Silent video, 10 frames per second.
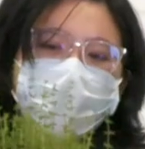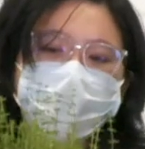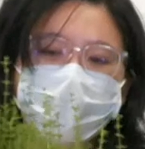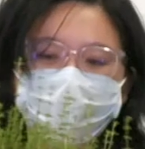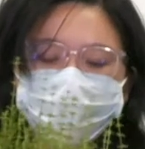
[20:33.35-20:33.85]

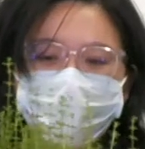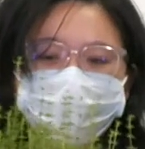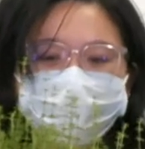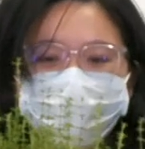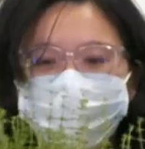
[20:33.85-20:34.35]
of thyme
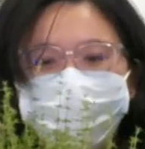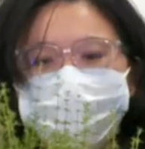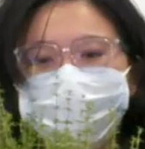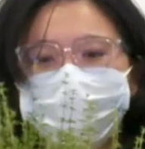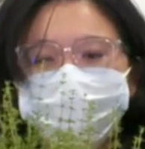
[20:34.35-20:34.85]
saying that,
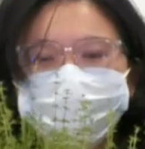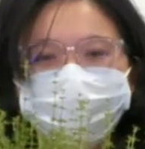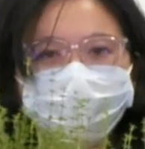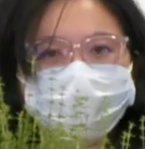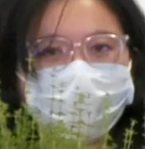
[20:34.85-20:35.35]
hey, you still
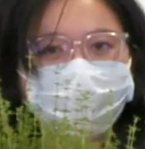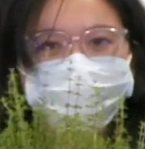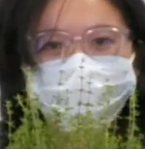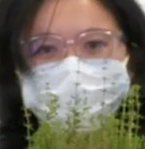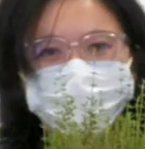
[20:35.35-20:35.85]
got thyme?
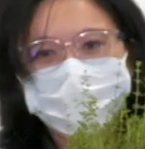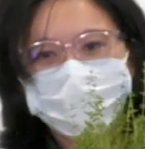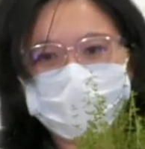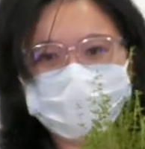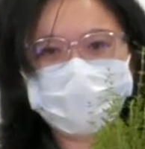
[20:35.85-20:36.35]

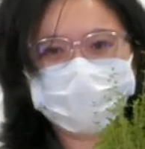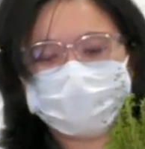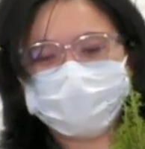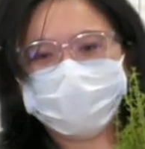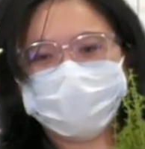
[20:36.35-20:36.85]
Why not?